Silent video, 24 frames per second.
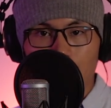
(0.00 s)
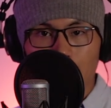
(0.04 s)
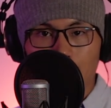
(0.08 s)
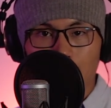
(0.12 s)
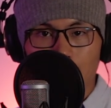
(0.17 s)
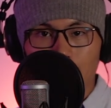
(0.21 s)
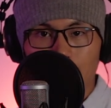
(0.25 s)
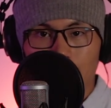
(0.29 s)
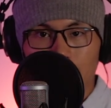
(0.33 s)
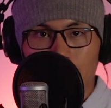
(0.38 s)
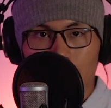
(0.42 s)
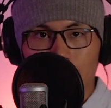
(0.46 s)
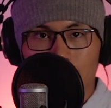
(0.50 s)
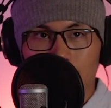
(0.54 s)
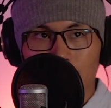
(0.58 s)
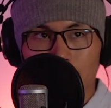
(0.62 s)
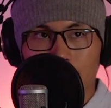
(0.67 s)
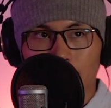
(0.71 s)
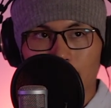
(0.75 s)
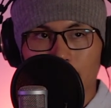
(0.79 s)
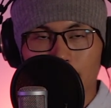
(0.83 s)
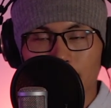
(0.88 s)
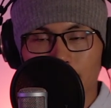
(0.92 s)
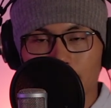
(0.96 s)
I
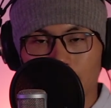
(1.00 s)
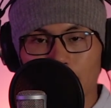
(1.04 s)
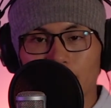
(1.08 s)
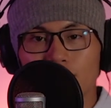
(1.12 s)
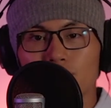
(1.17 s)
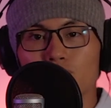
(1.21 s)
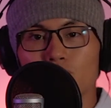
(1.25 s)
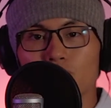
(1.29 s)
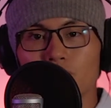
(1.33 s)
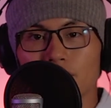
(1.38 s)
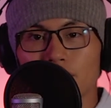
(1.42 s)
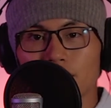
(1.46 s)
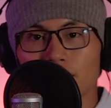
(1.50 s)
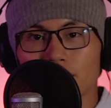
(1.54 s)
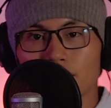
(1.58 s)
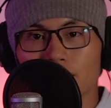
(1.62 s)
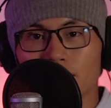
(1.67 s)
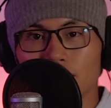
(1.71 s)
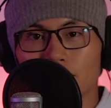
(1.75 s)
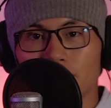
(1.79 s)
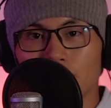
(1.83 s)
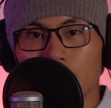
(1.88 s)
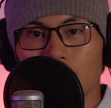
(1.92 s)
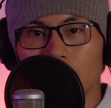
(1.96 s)
engage
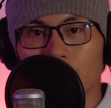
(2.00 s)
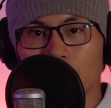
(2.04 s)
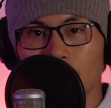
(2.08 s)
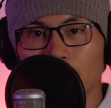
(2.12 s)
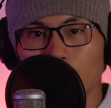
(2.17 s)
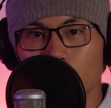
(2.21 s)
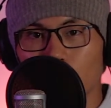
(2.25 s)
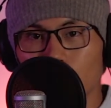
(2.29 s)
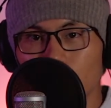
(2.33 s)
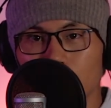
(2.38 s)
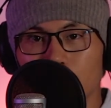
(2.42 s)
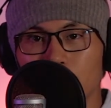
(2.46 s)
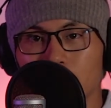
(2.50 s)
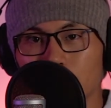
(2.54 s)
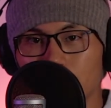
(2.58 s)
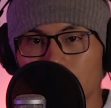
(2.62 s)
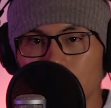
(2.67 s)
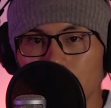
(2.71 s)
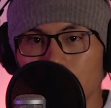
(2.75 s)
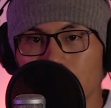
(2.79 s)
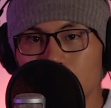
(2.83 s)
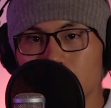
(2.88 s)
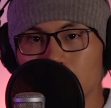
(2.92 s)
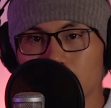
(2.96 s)
with on a
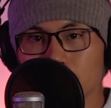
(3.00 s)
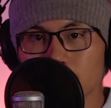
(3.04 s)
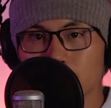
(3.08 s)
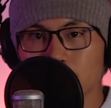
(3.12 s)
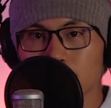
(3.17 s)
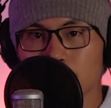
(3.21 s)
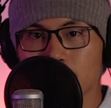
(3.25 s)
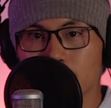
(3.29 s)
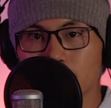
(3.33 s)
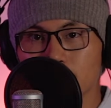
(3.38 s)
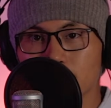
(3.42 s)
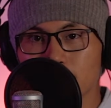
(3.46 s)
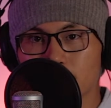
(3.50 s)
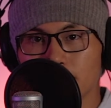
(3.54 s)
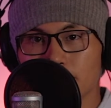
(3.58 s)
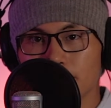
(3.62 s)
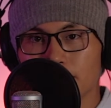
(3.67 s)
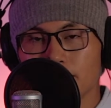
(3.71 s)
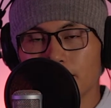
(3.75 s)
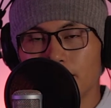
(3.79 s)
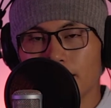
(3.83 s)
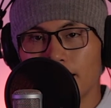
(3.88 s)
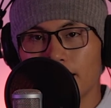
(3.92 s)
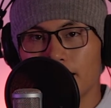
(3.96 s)
weekly basis.
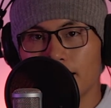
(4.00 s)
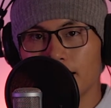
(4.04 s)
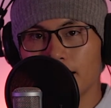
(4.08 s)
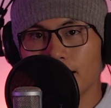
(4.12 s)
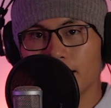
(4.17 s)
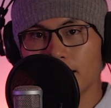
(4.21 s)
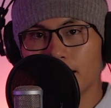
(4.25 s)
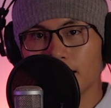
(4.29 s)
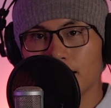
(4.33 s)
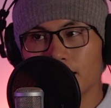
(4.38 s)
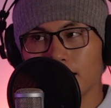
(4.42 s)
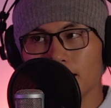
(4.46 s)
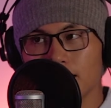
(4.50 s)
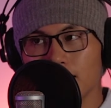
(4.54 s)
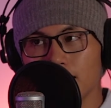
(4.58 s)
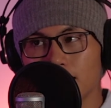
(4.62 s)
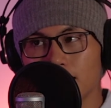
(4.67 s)
And